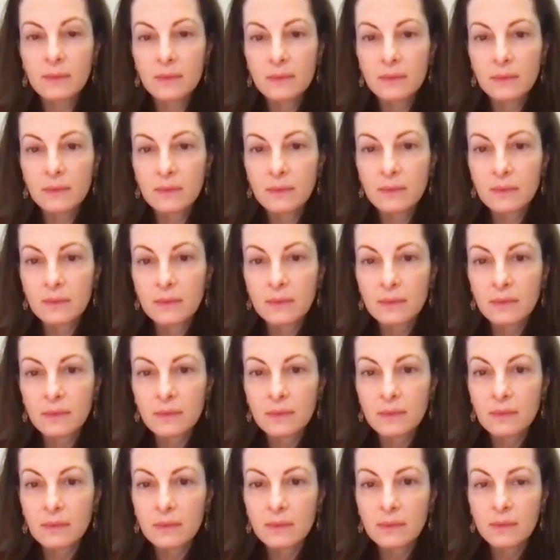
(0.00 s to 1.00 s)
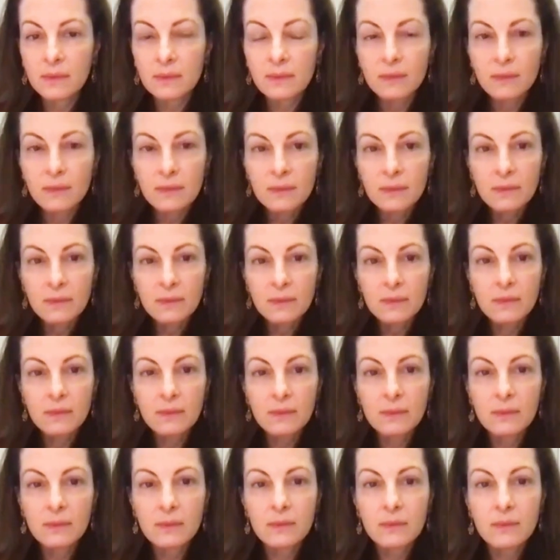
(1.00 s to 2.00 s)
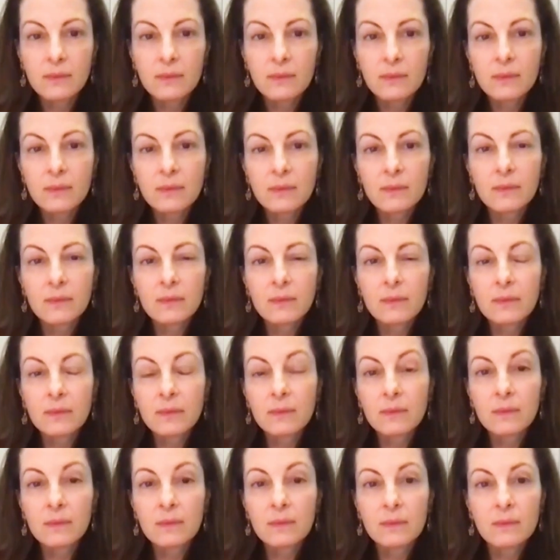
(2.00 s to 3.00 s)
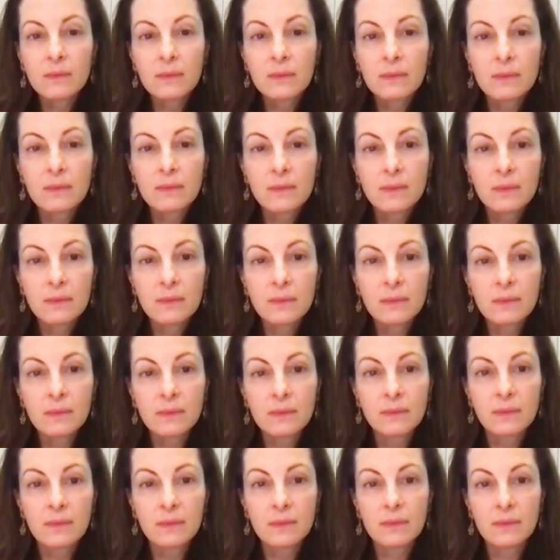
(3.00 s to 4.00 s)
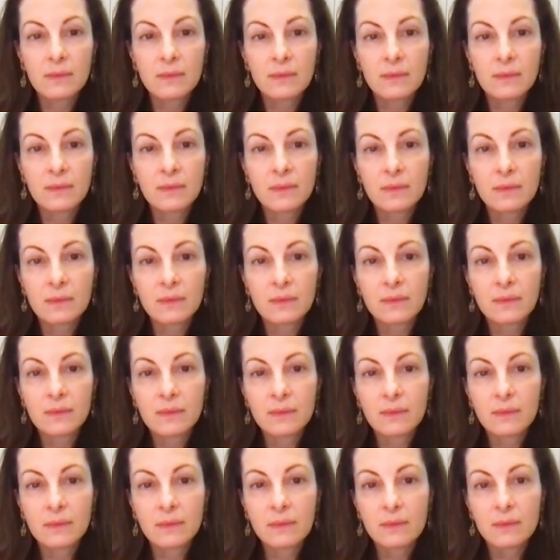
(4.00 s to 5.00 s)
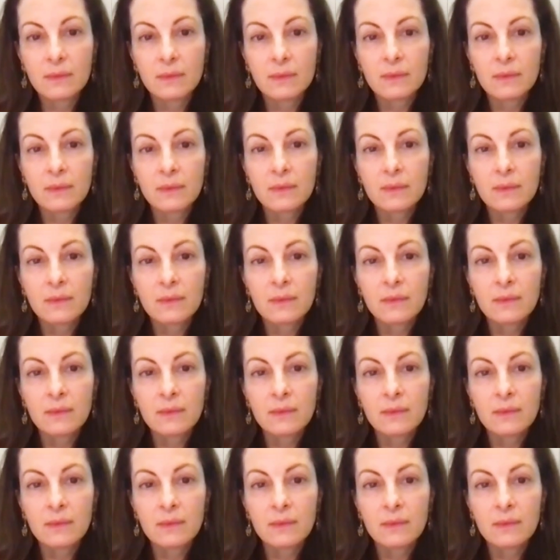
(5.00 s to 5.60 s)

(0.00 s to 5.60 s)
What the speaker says: (silent)